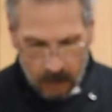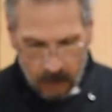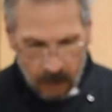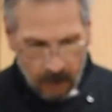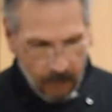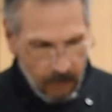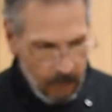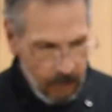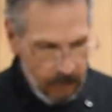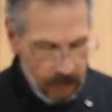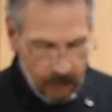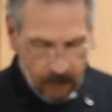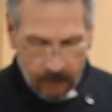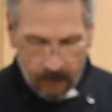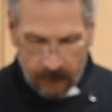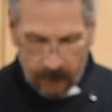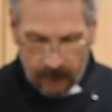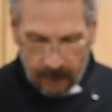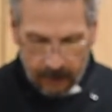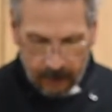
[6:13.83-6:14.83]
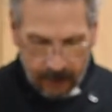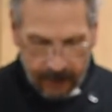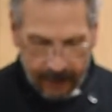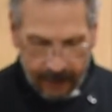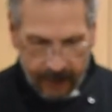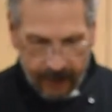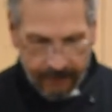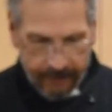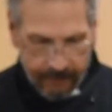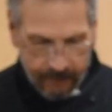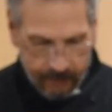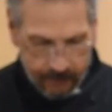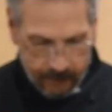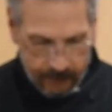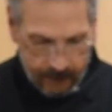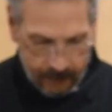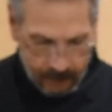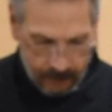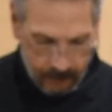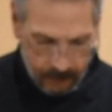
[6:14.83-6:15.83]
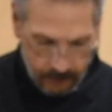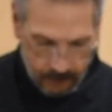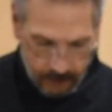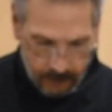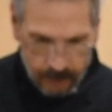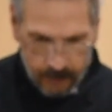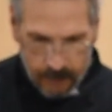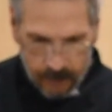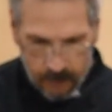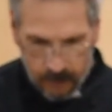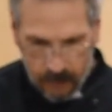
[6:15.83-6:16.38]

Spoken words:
And we'll do the other half when we're done here.